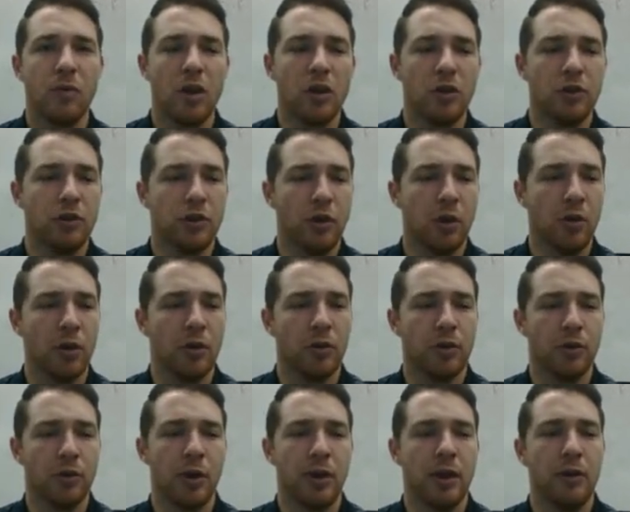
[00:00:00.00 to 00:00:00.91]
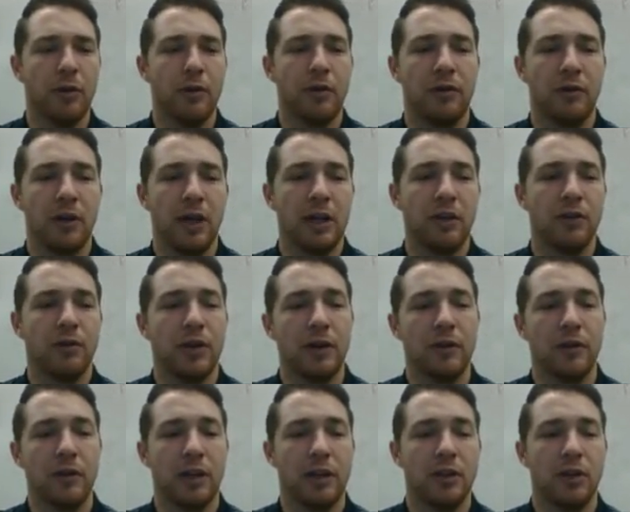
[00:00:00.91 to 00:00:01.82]
So those three that we've seen,
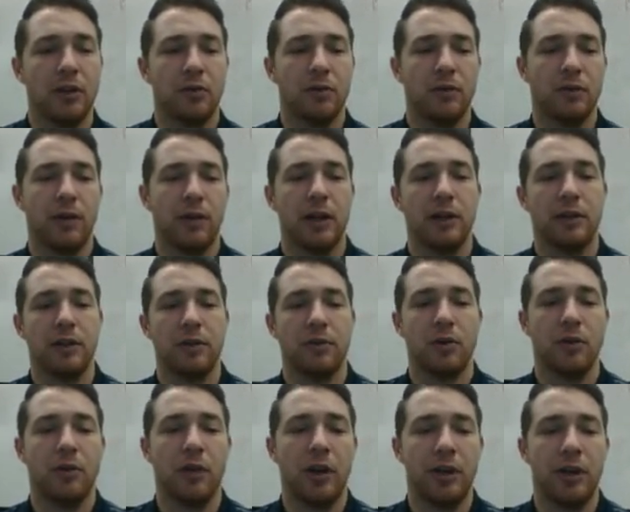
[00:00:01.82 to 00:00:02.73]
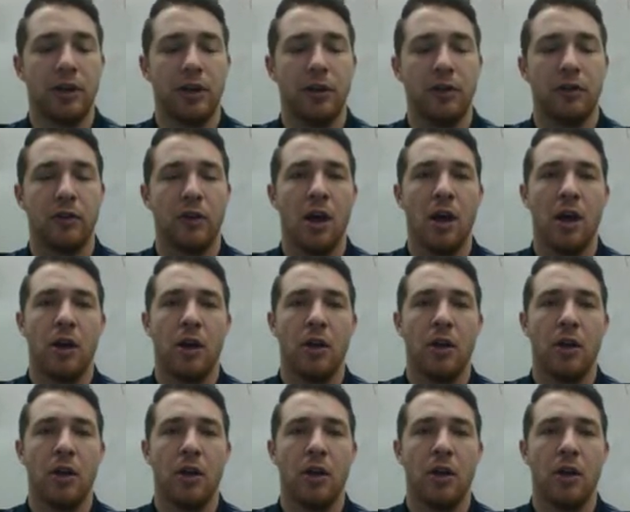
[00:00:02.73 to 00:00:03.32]
translations, reflections, rotations,